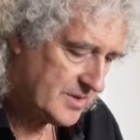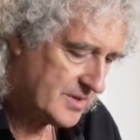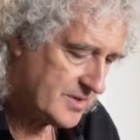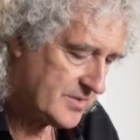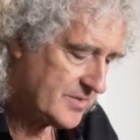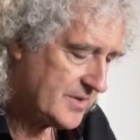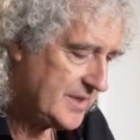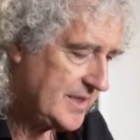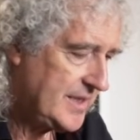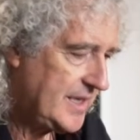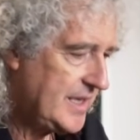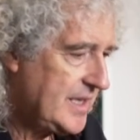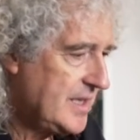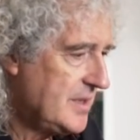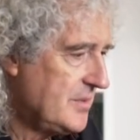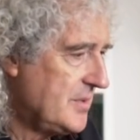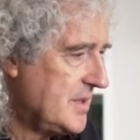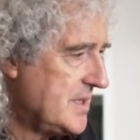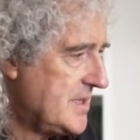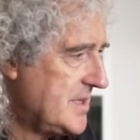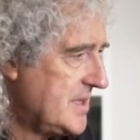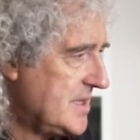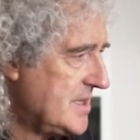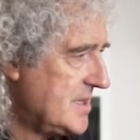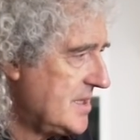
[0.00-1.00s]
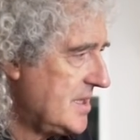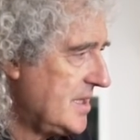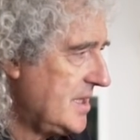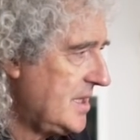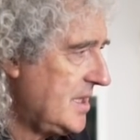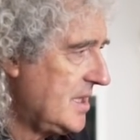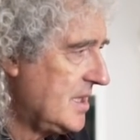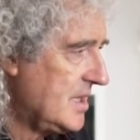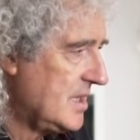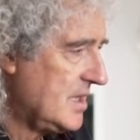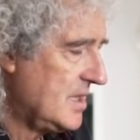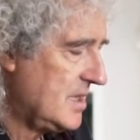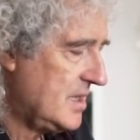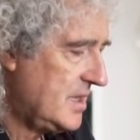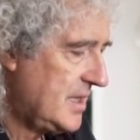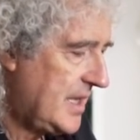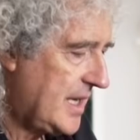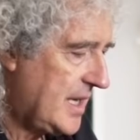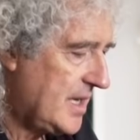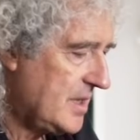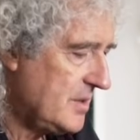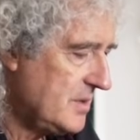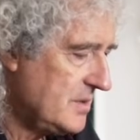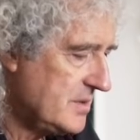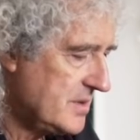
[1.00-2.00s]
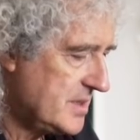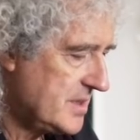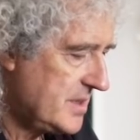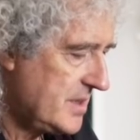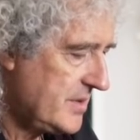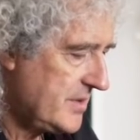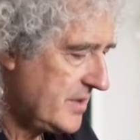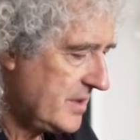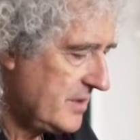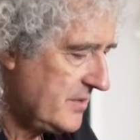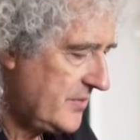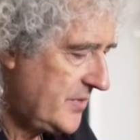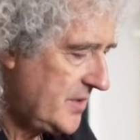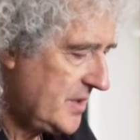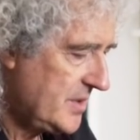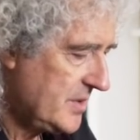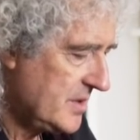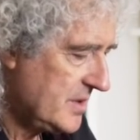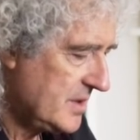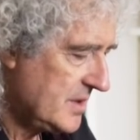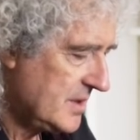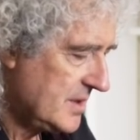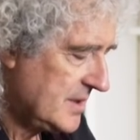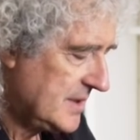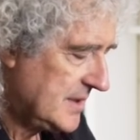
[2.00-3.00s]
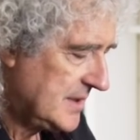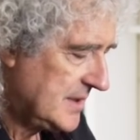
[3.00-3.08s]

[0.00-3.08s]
in 3D, which is the OWL stereo viewer.